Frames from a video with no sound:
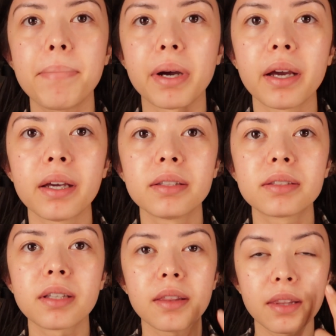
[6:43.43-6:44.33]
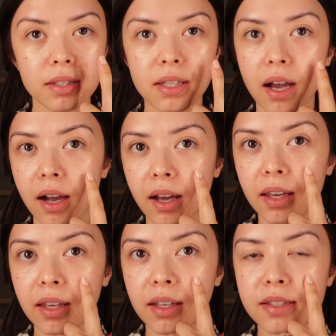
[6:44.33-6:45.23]
but this
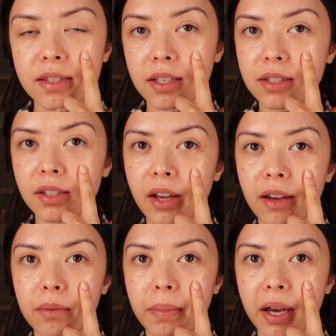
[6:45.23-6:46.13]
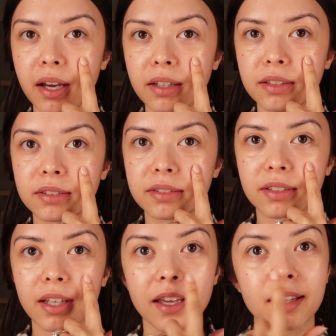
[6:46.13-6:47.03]
eye does not have a bag
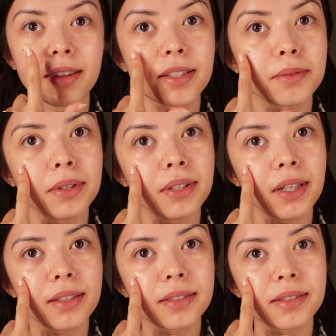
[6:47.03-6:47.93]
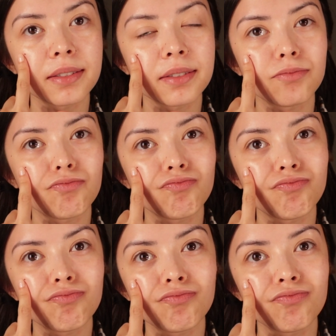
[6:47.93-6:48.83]
and this one
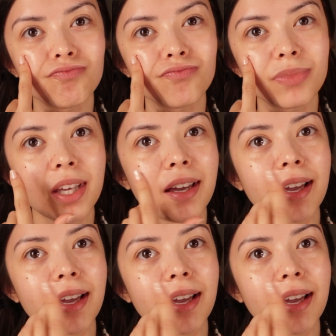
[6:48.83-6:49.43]
does.